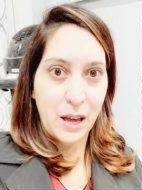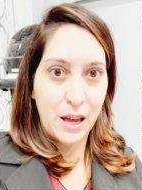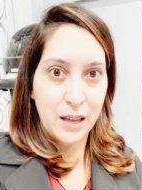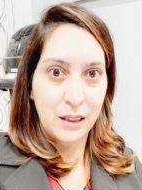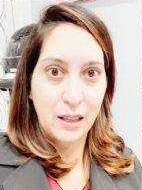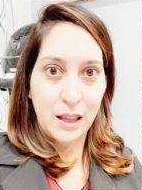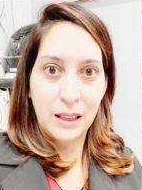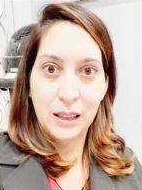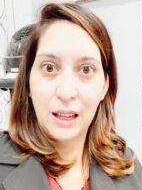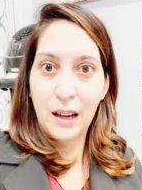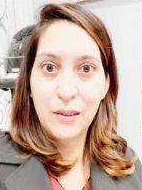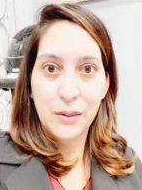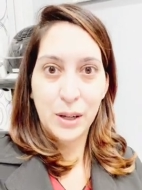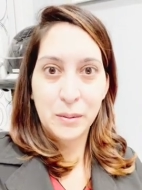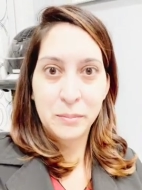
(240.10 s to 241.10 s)
and they
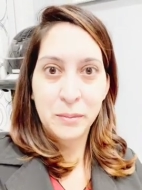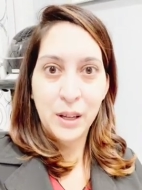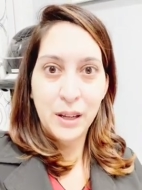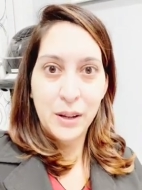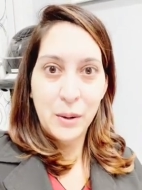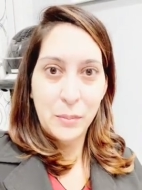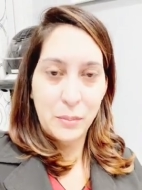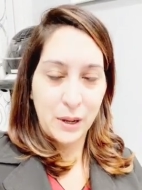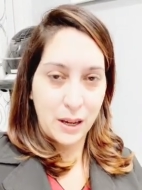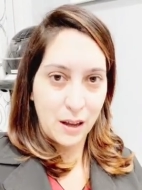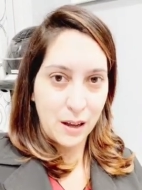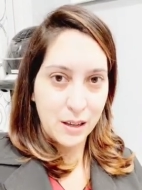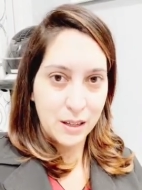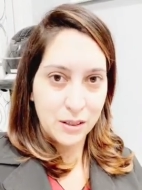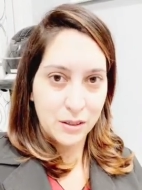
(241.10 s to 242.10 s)
love them,
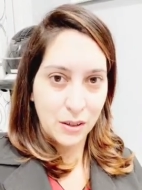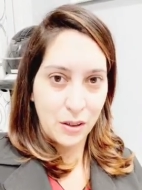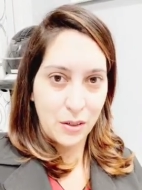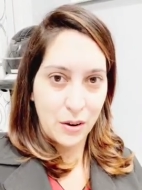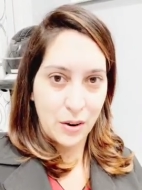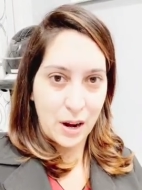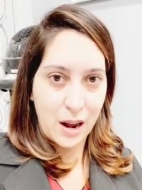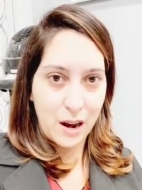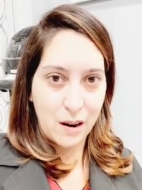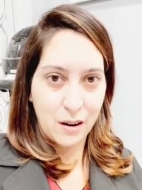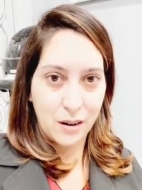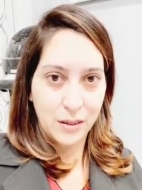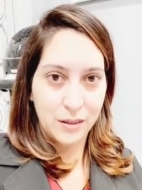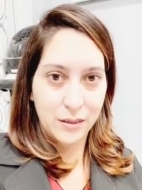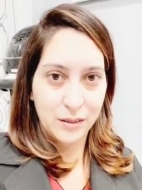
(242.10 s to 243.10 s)
because their
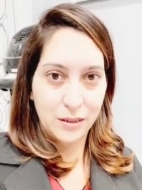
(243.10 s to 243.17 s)
hair